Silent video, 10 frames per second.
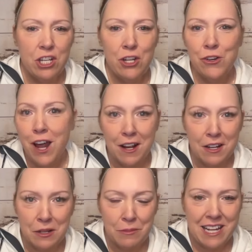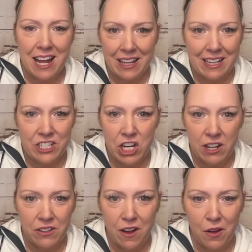you're not going to be telling a child
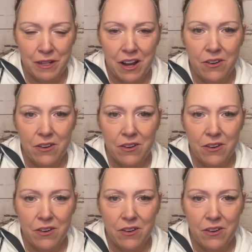to calm down.